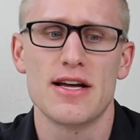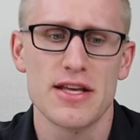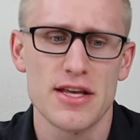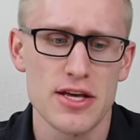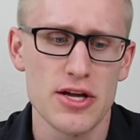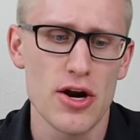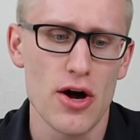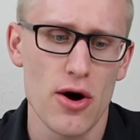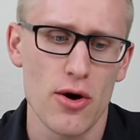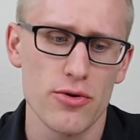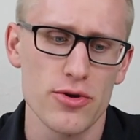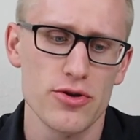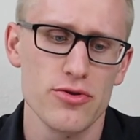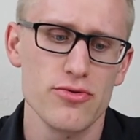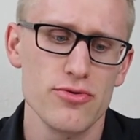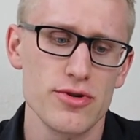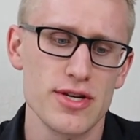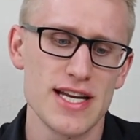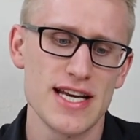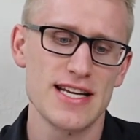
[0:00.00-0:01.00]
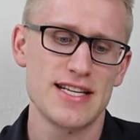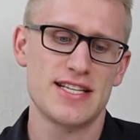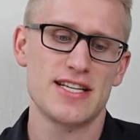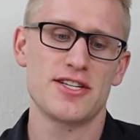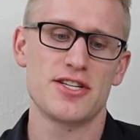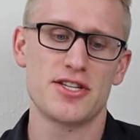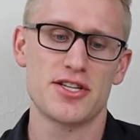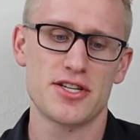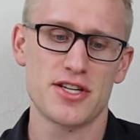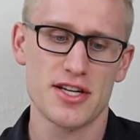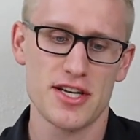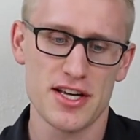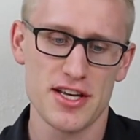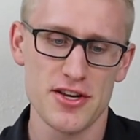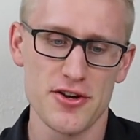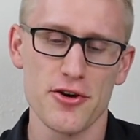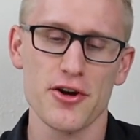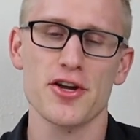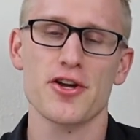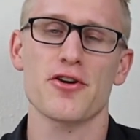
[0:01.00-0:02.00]
You need to,
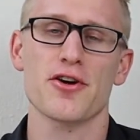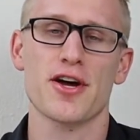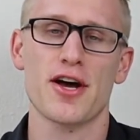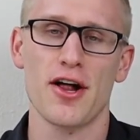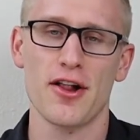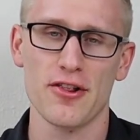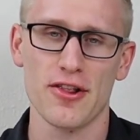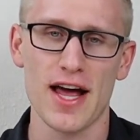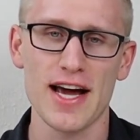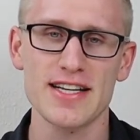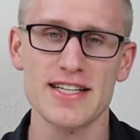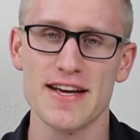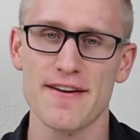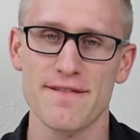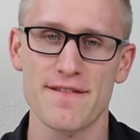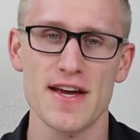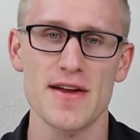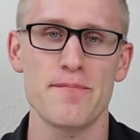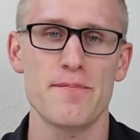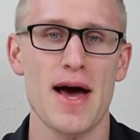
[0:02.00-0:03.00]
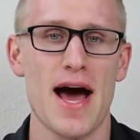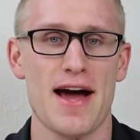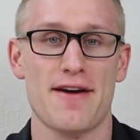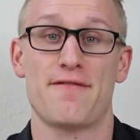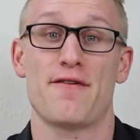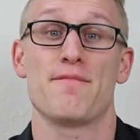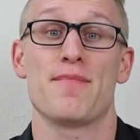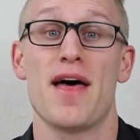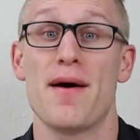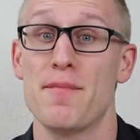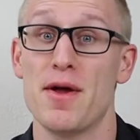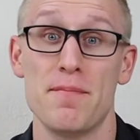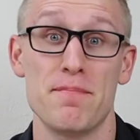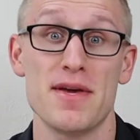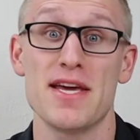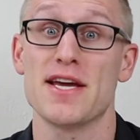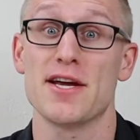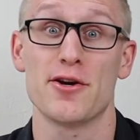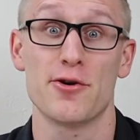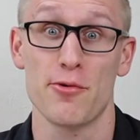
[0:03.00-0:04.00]
you're collecting feedback from them and
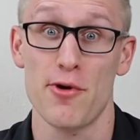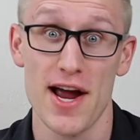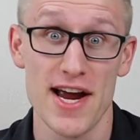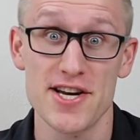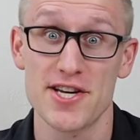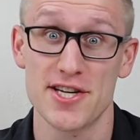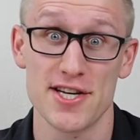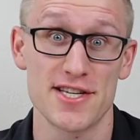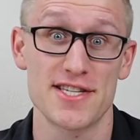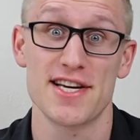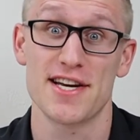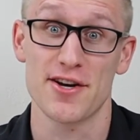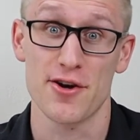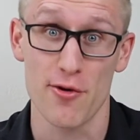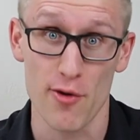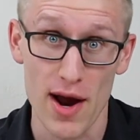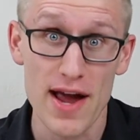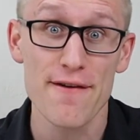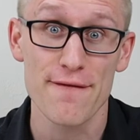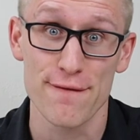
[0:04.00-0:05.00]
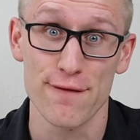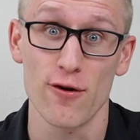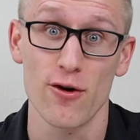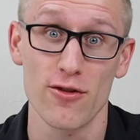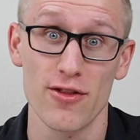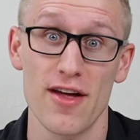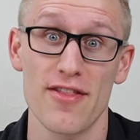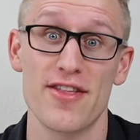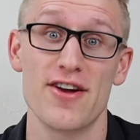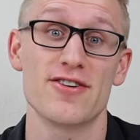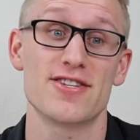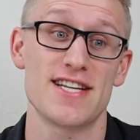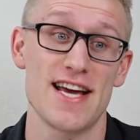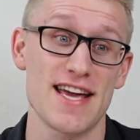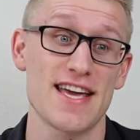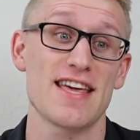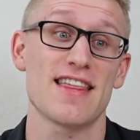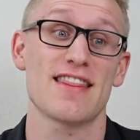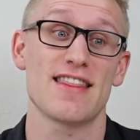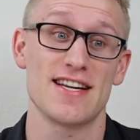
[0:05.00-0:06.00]
being gracious and grateful that they're
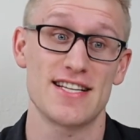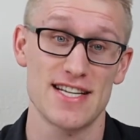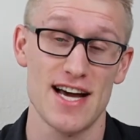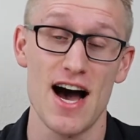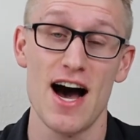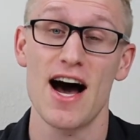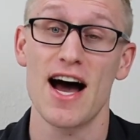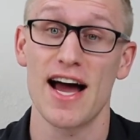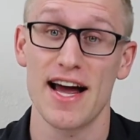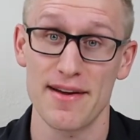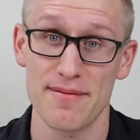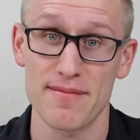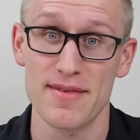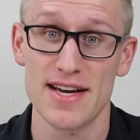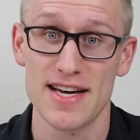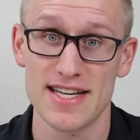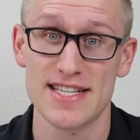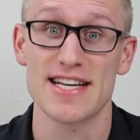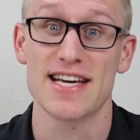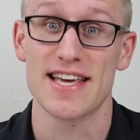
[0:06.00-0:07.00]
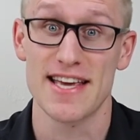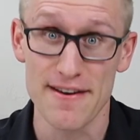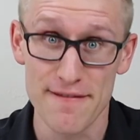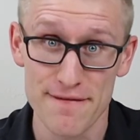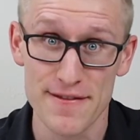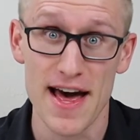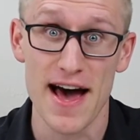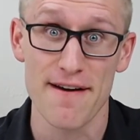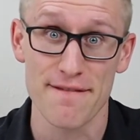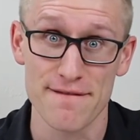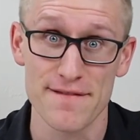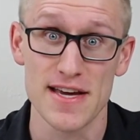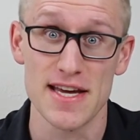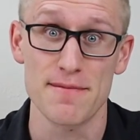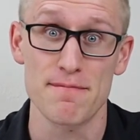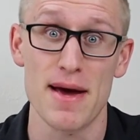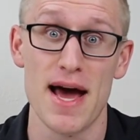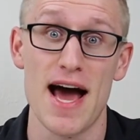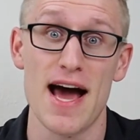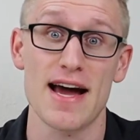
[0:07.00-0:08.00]
taking the time to give that
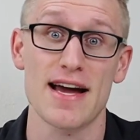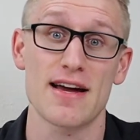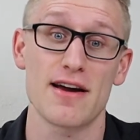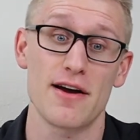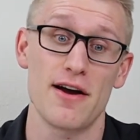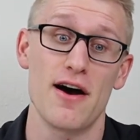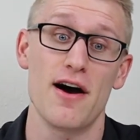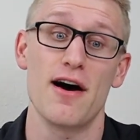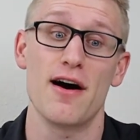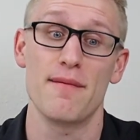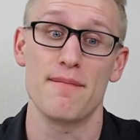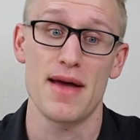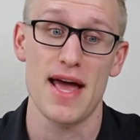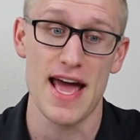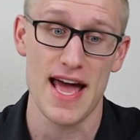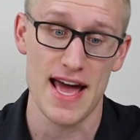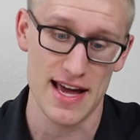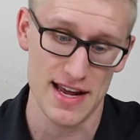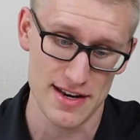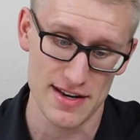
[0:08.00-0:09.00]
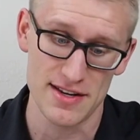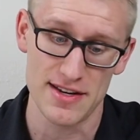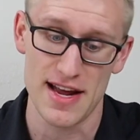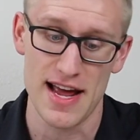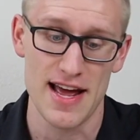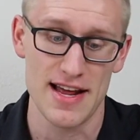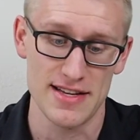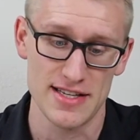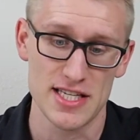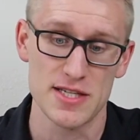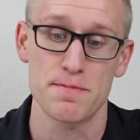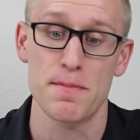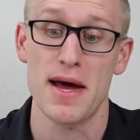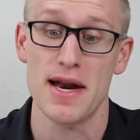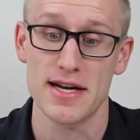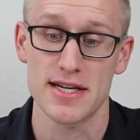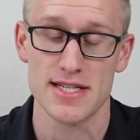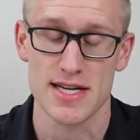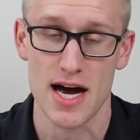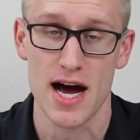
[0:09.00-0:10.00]
feedback and
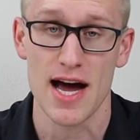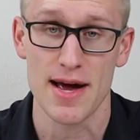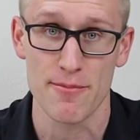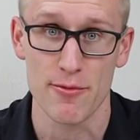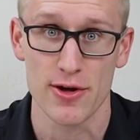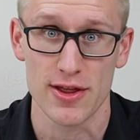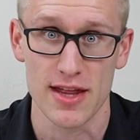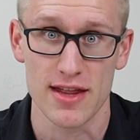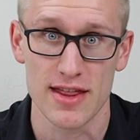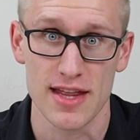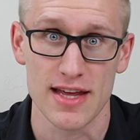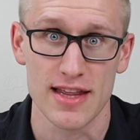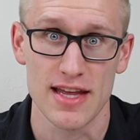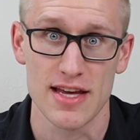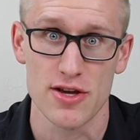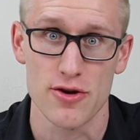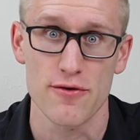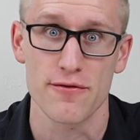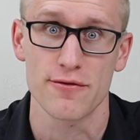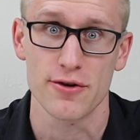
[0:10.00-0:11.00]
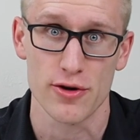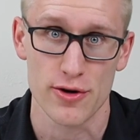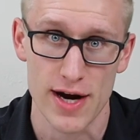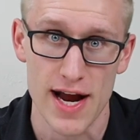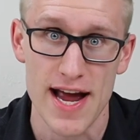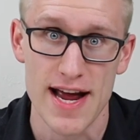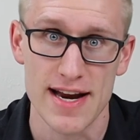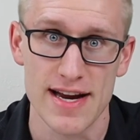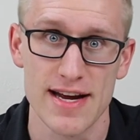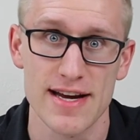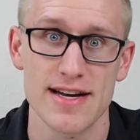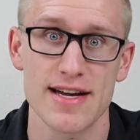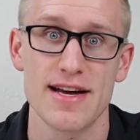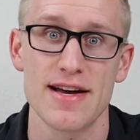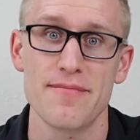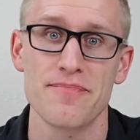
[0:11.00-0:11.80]
spend time with the thing that you've created.